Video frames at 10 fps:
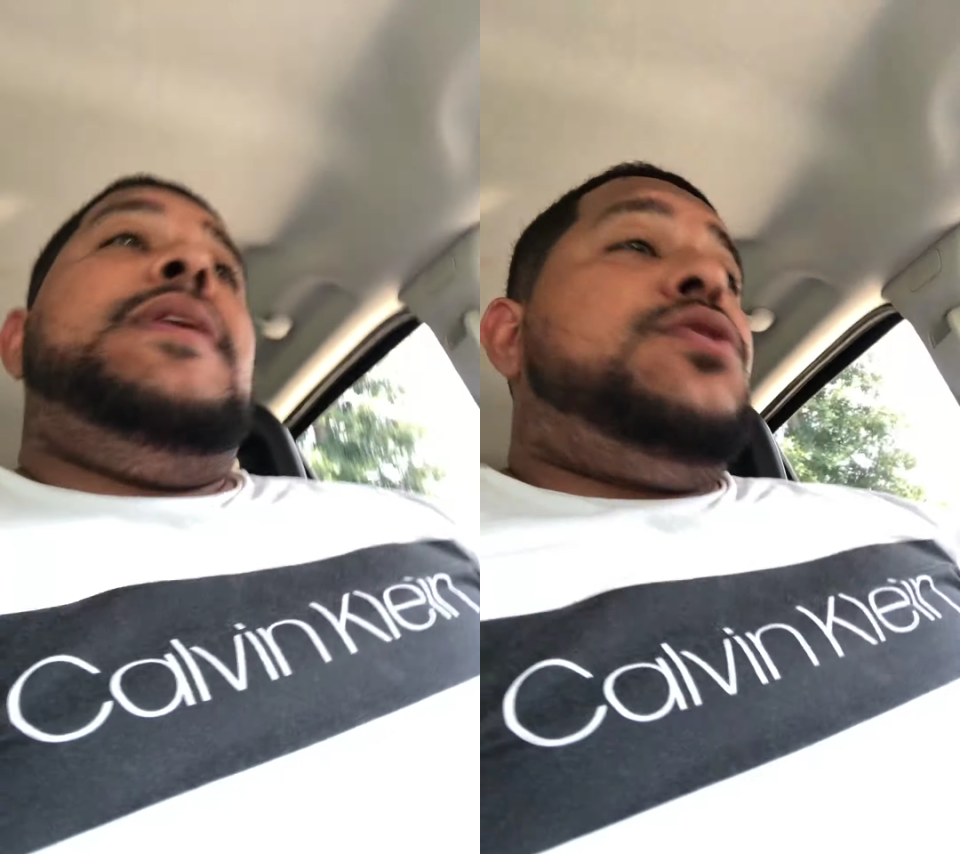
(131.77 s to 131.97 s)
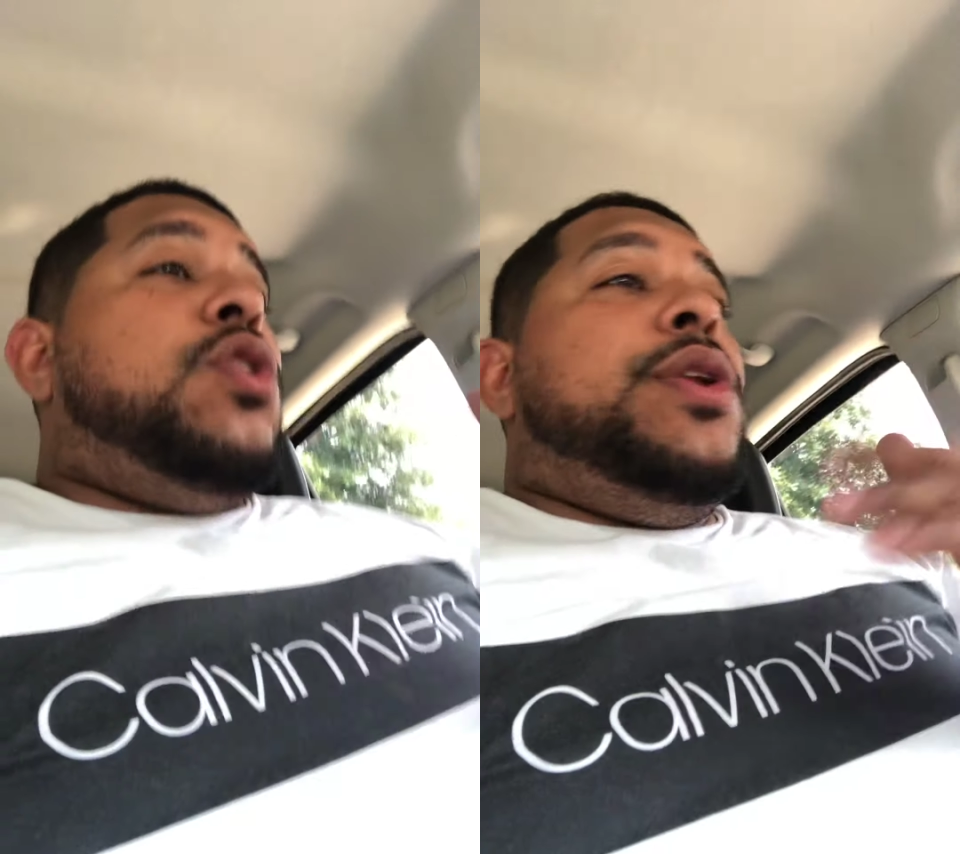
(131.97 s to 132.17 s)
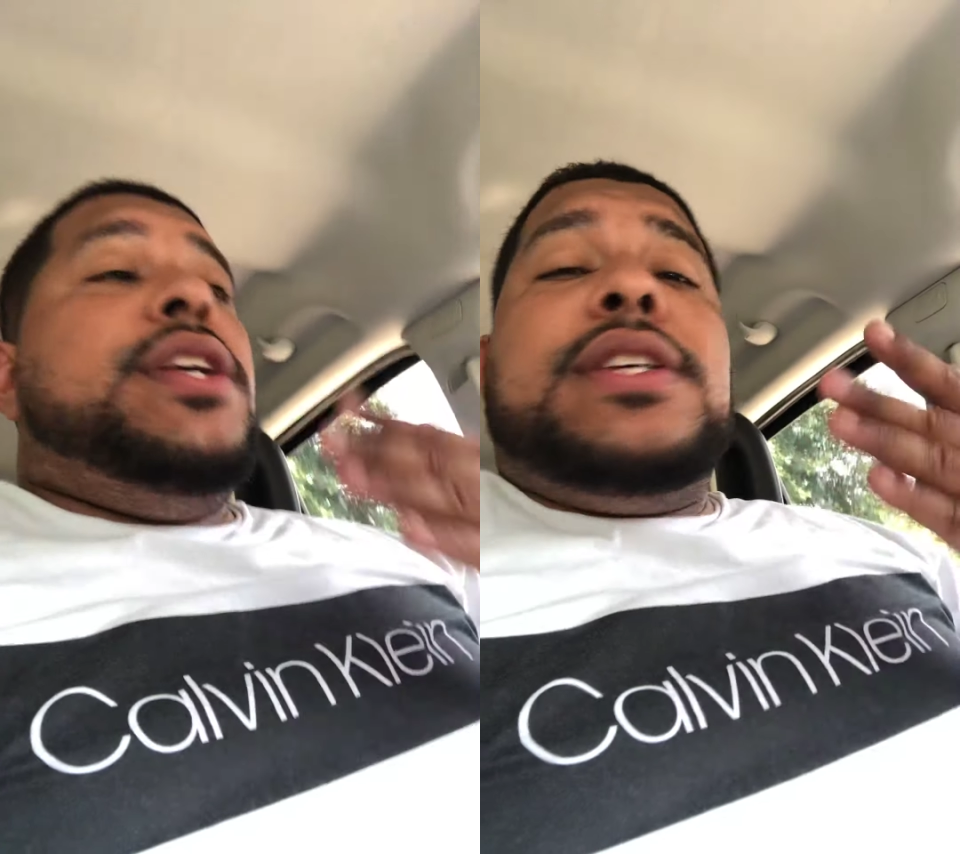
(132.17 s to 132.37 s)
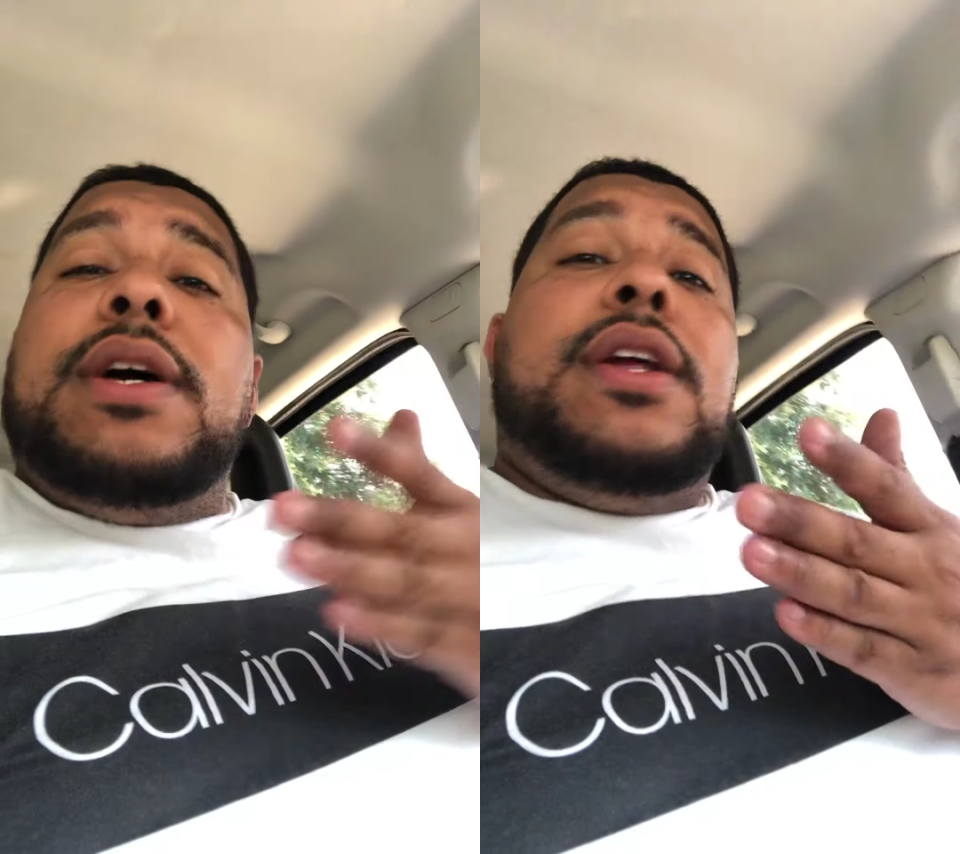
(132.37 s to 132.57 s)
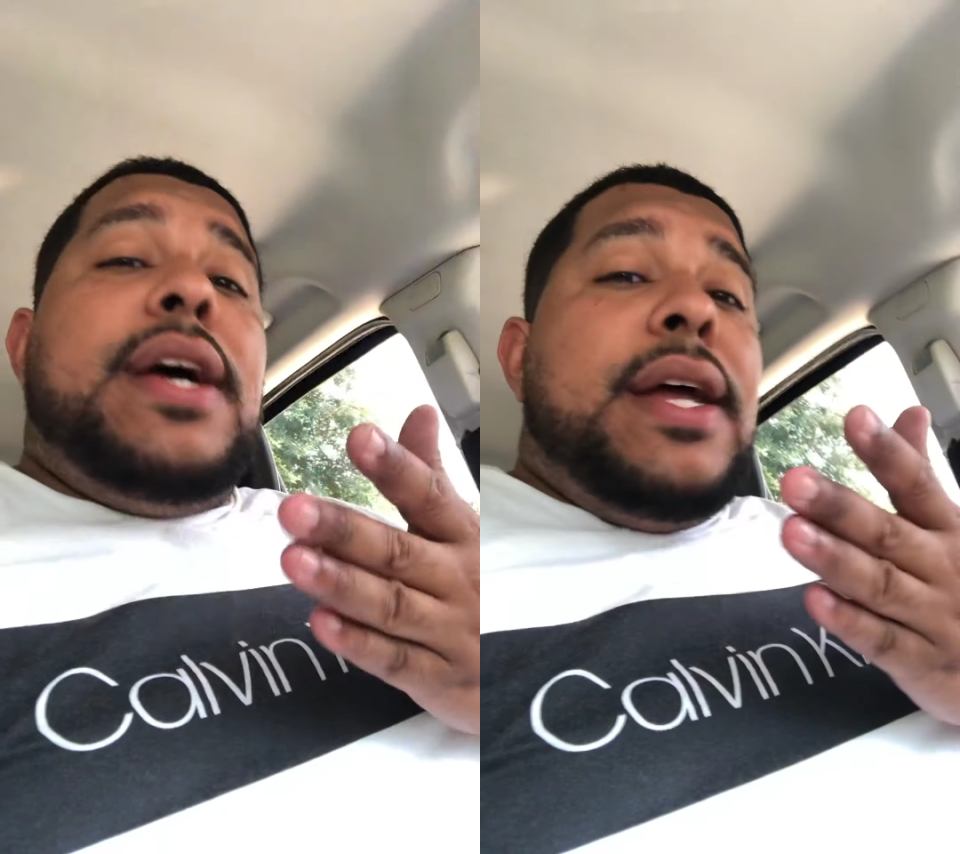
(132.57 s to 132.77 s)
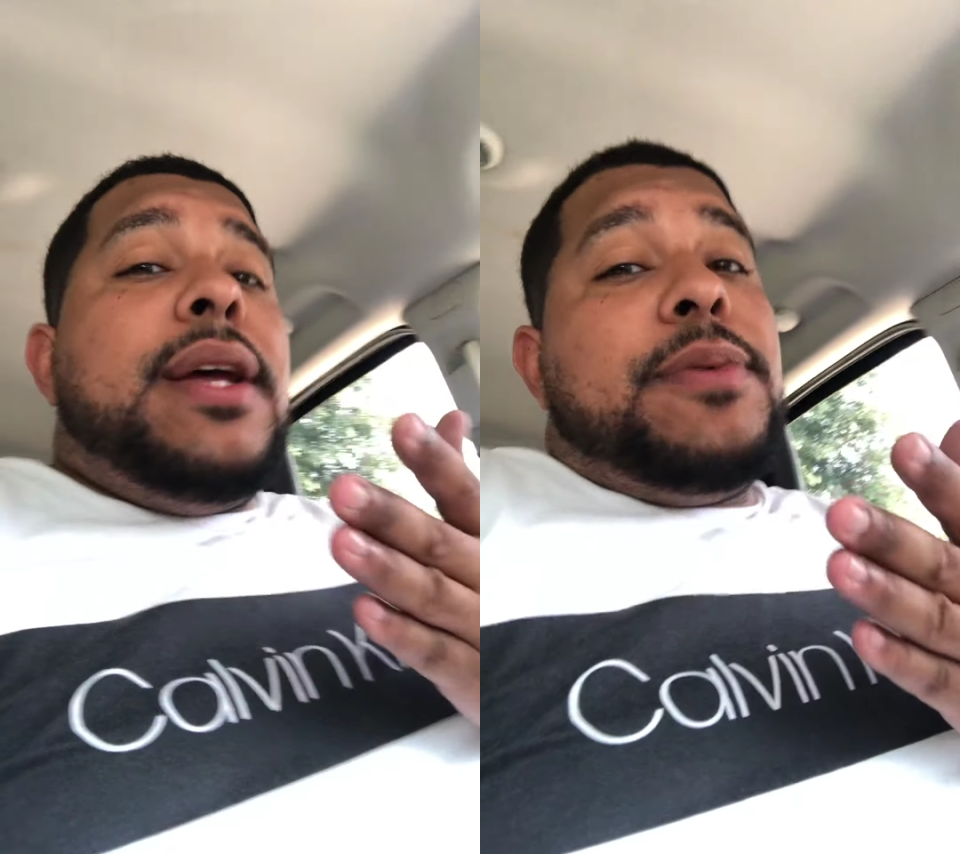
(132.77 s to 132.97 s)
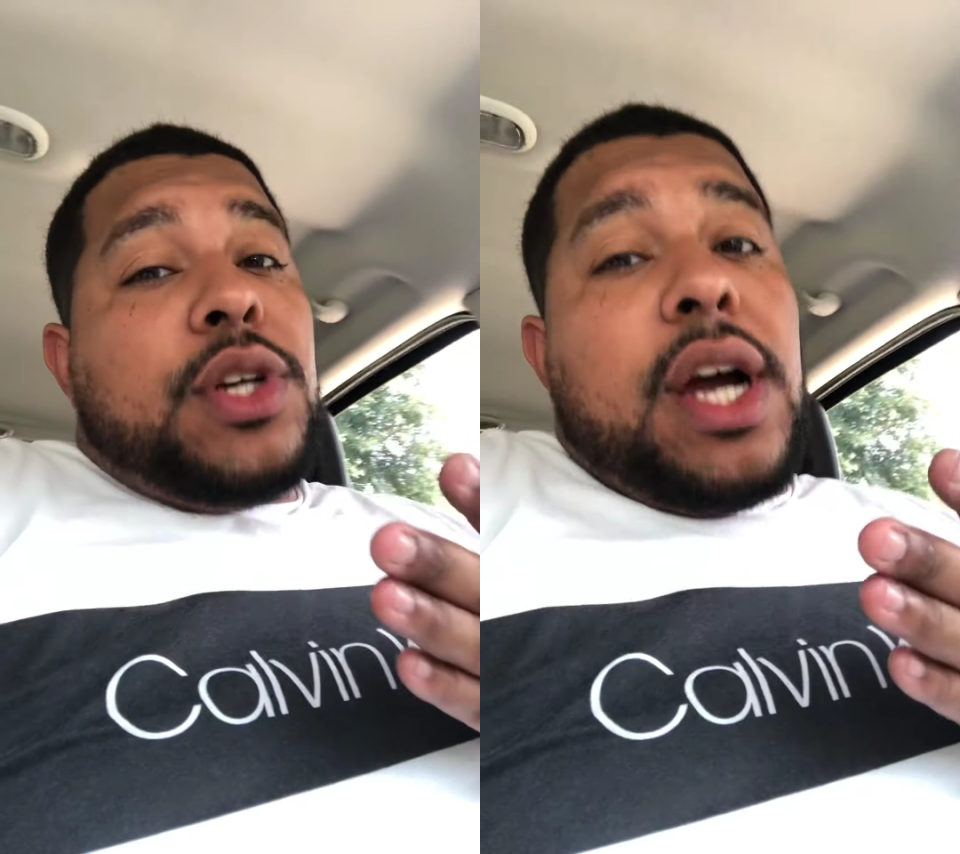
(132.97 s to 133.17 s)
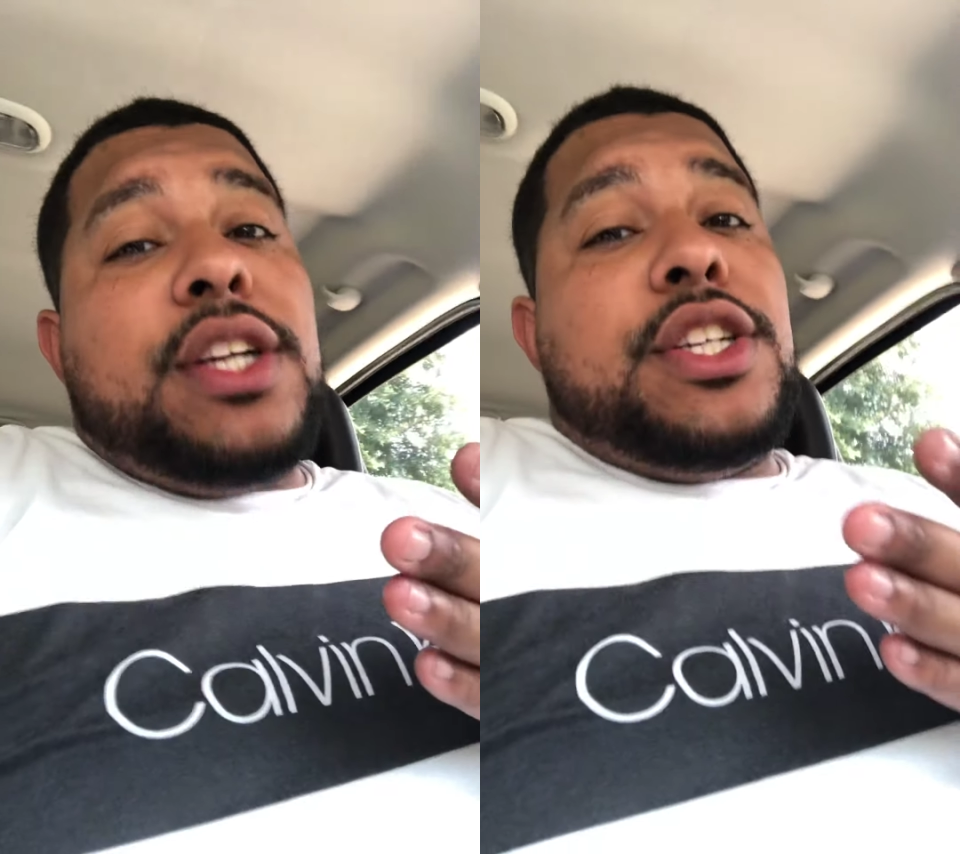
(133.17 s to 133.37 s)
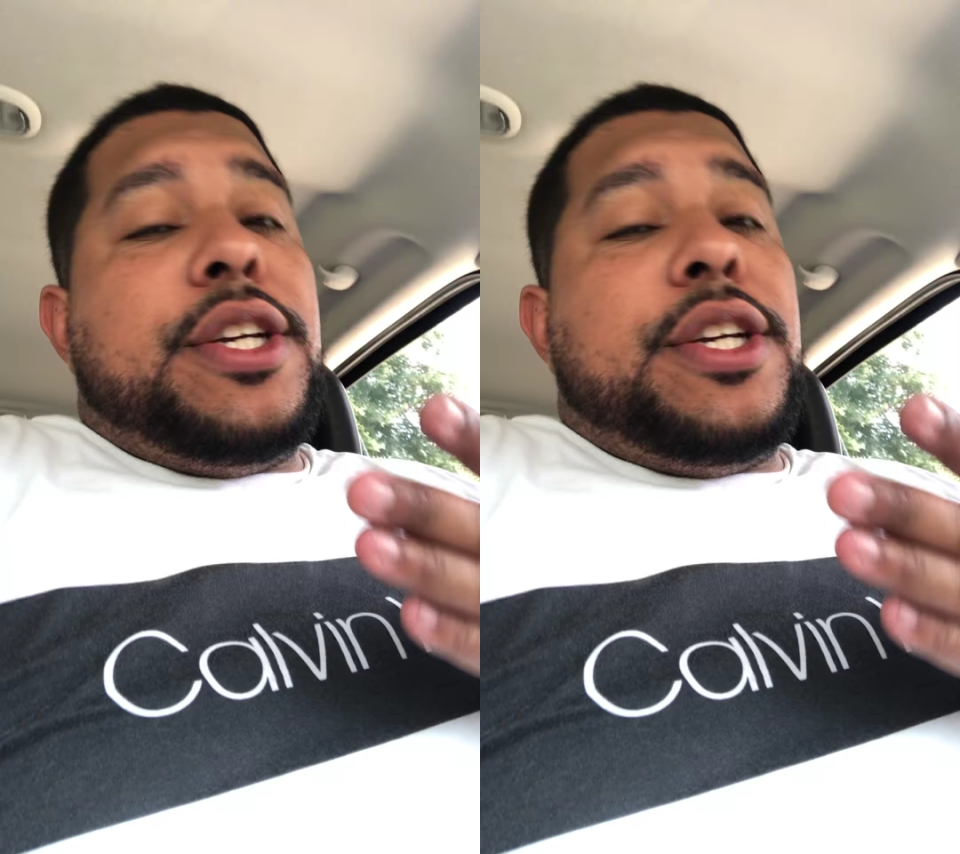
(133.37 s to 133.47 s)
so he's going to end up charging